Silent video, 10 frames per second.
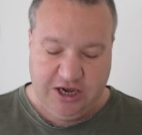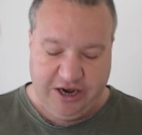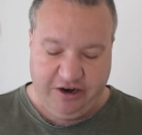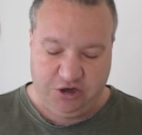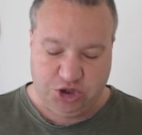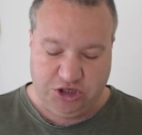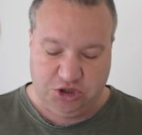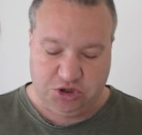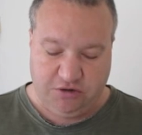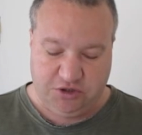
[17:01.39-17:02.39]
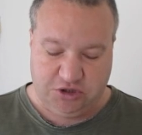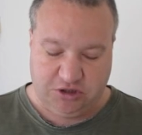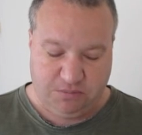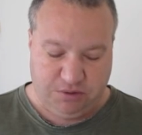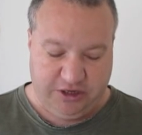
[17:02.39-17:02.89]
adding or changing service is
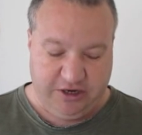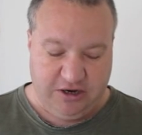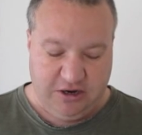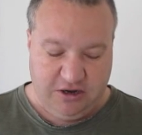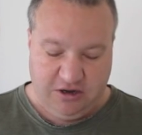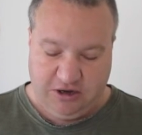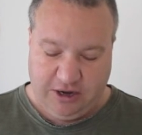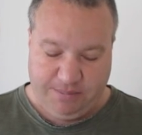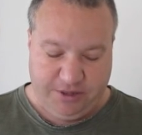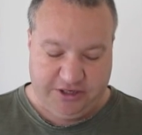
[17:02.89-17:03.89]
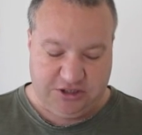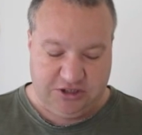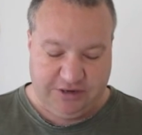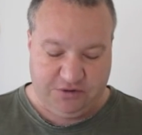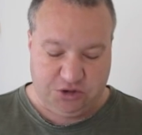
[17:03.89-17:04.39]
a complete complex
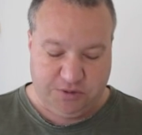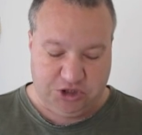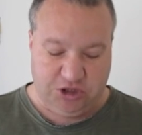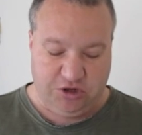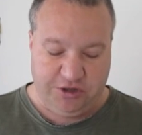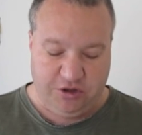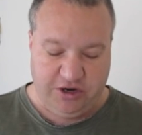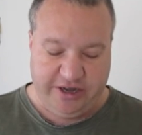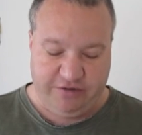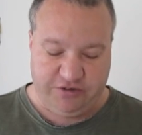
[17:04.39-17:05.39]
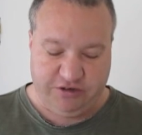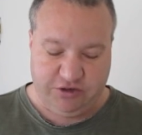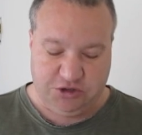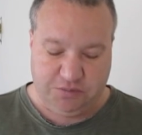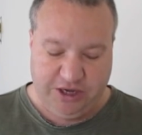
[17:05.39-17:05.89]
endeavor, especially along the Long Island
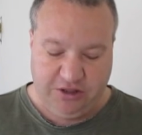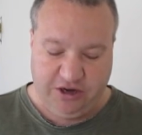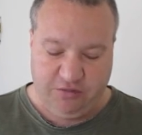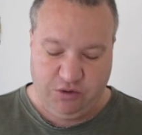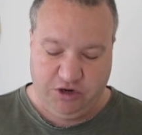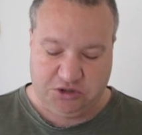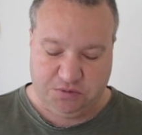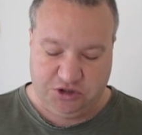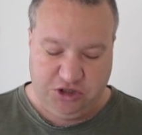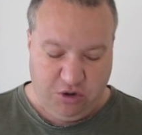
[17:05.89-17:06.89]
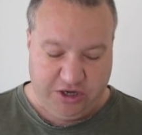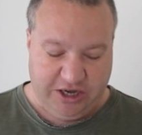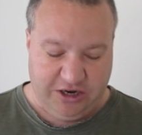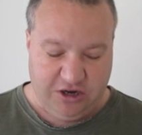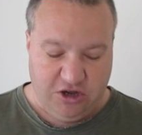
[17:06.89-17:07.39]
Railroad's main line where Westbury is
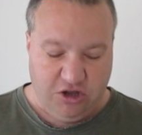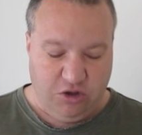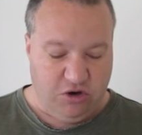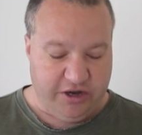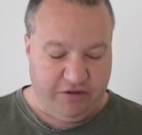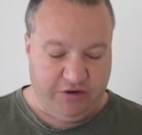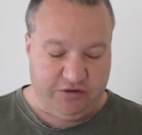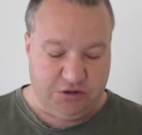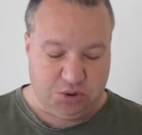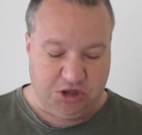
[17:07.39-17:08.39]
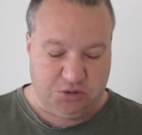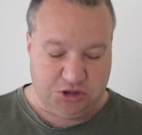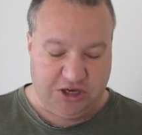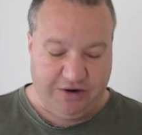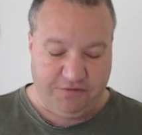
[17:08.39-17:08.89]
located. Long Island Railroad trains
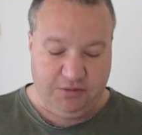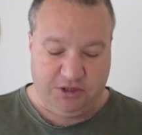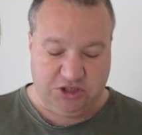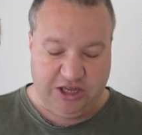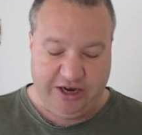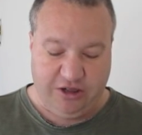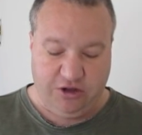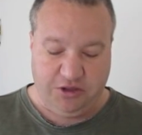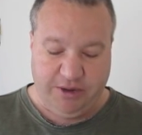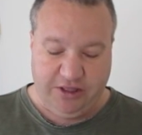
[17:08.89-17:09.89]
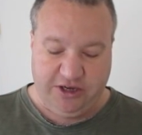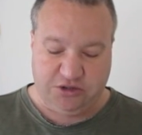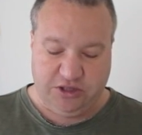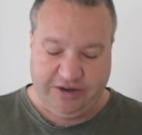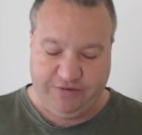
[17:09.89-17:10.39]
must carefully be slotted along the main
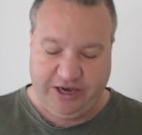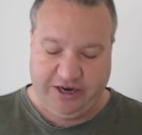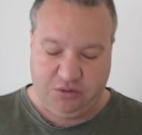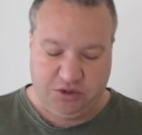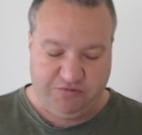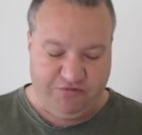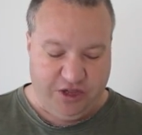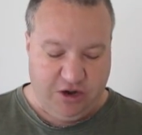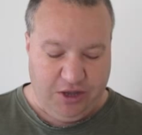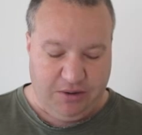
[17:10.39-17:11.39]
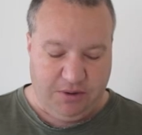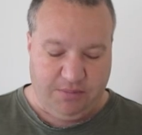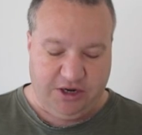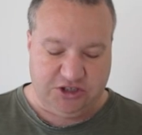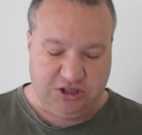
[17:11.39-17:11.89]
line to allow for adequate flow and
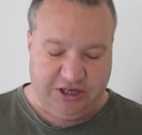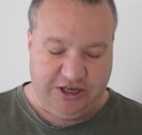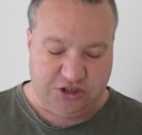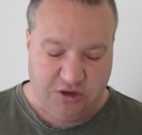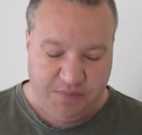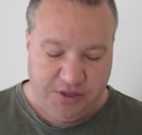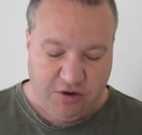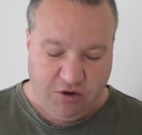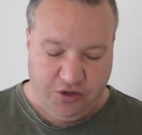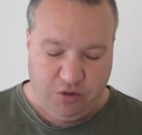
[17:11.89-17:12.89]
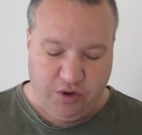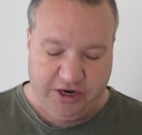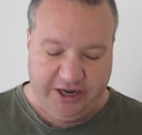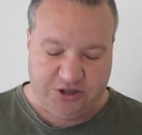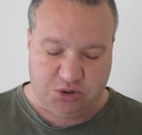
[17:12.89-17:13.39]
minimize delays. Although
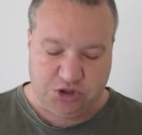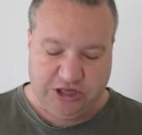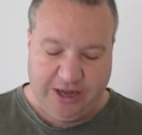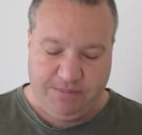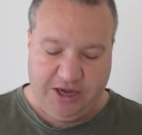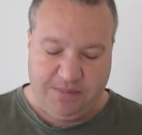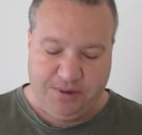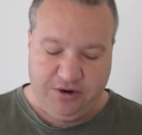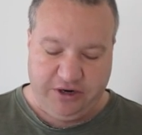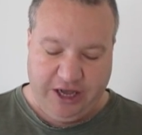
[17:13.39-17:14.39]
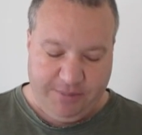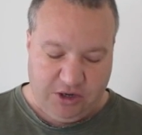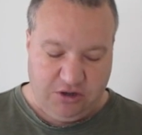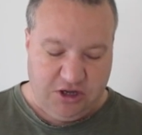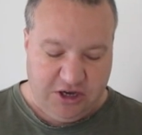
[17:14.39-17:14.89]
one extra stop may appear
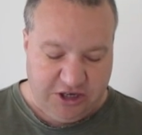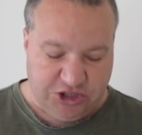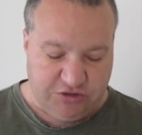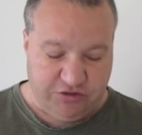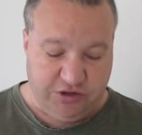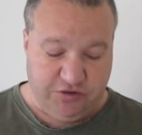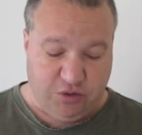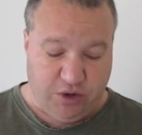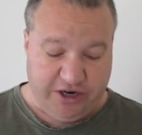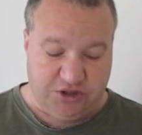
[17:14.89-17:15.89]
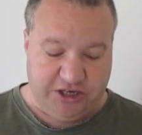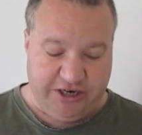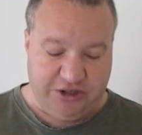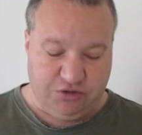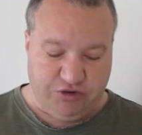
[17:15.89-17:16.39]
nominal, it generally requires
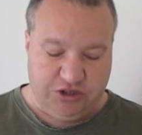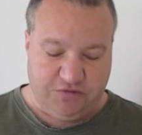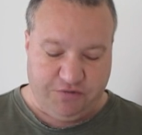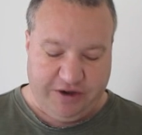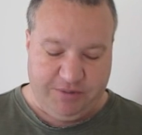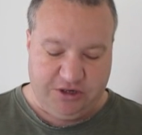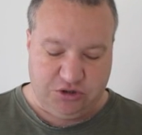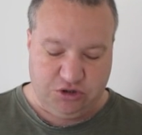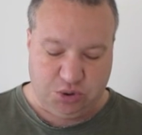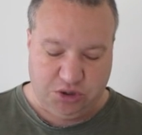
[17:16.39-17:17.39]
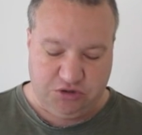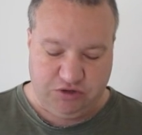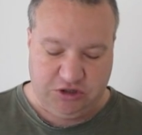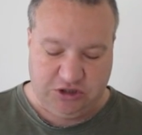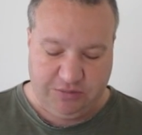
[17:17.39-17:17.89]
adding 3 to 5 minutes to the train's
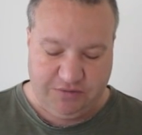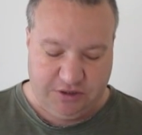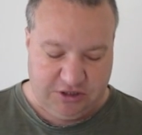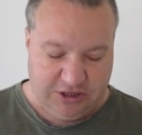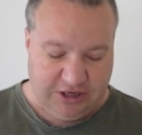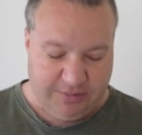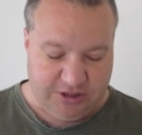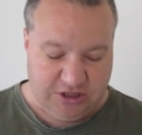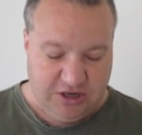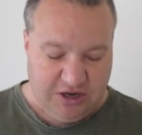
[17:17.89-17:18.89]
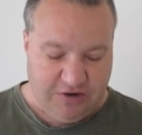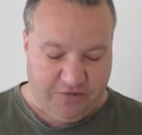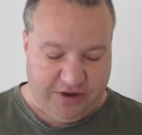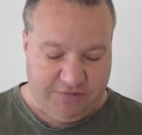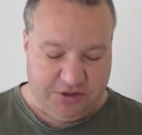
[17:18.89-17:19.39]
running time given the dynamics
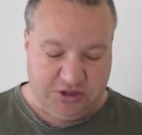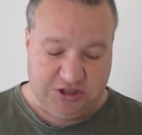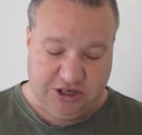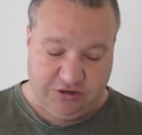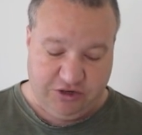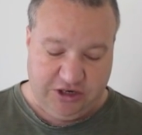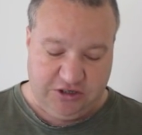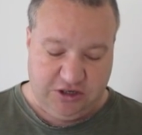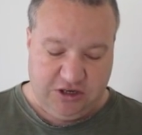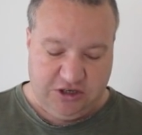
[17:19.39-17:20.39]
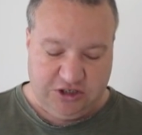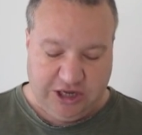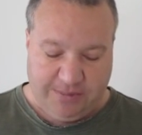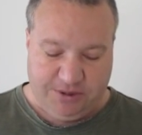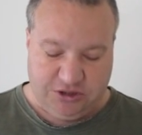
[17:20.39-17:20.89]
involved with decelerating,
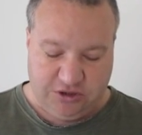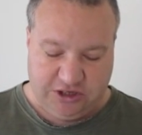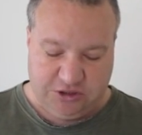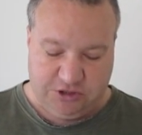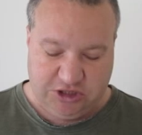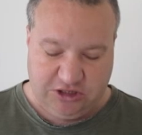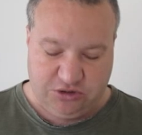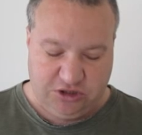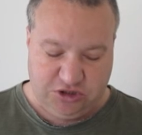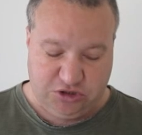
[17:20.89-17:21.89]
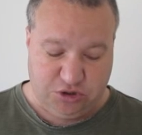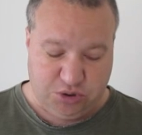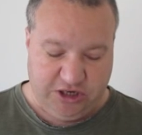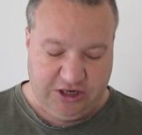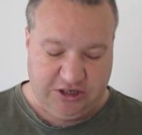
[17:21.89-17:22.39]
stopping so customers can enter and exit the
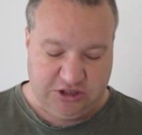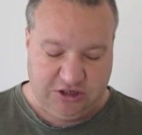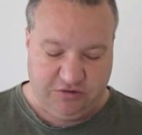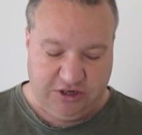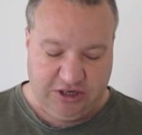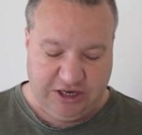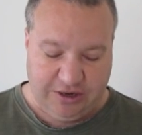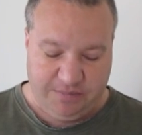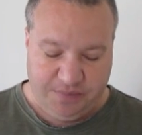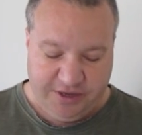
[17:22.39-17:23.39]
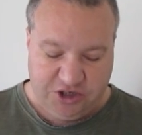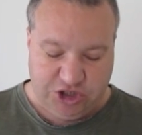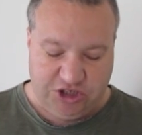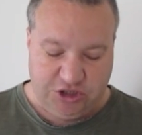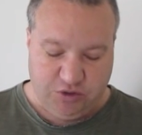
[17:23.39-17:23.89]
train, and accelerating again.
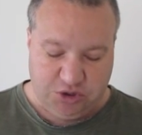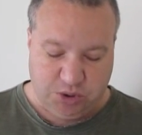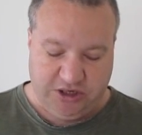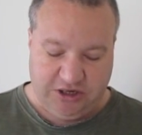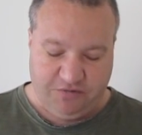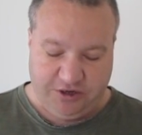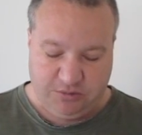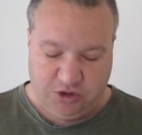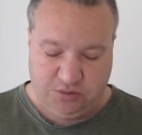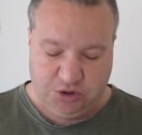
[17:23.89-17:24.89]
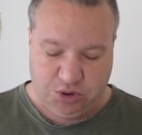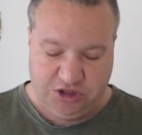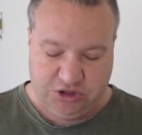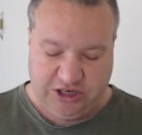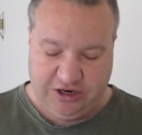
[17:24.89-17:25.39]
Changing one train can affect multiple
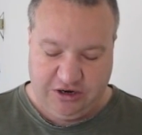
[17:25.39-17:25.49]
trains